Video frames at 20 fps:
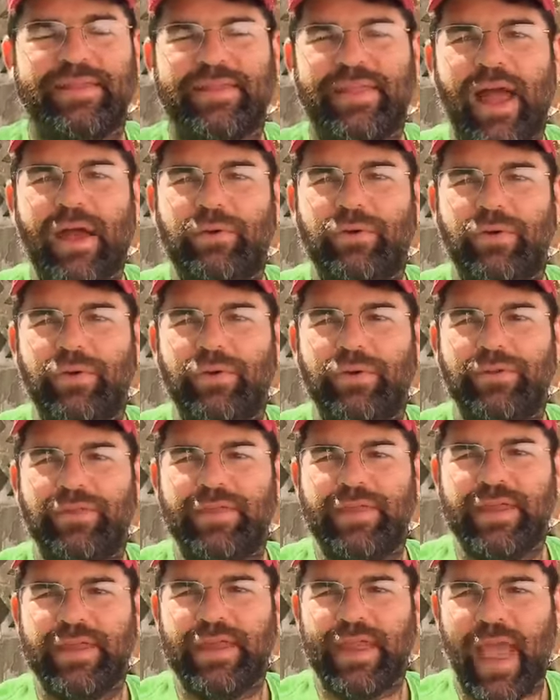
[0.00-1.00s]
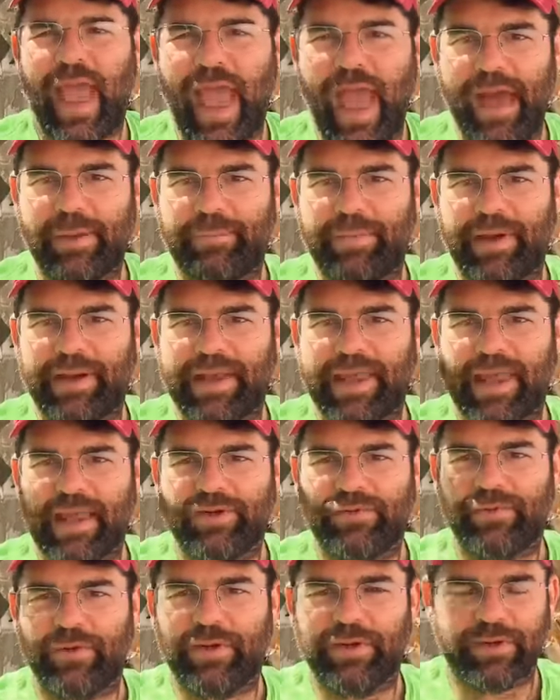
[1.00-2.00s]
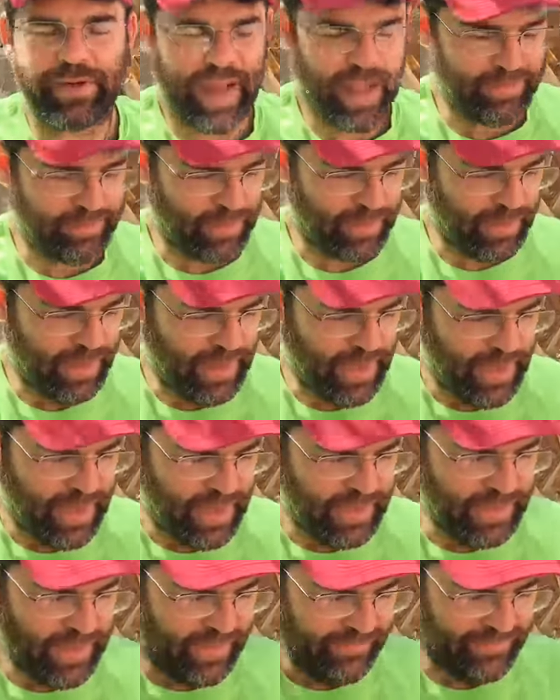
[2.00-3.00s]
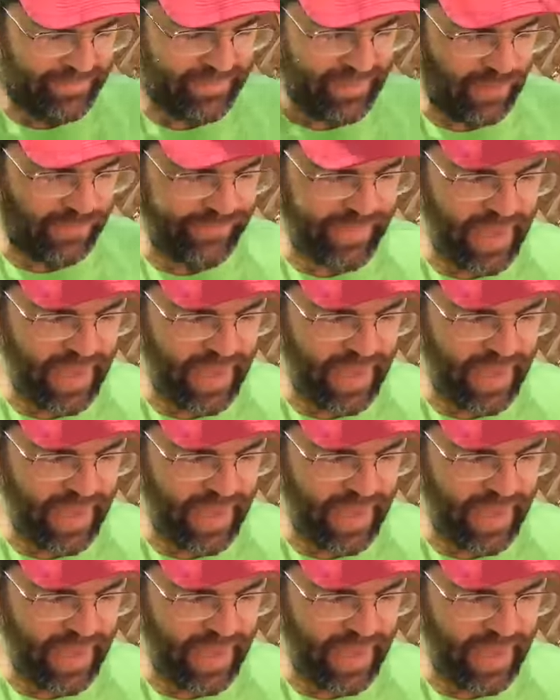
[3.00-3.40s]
download the app on Android or Apple. Enough self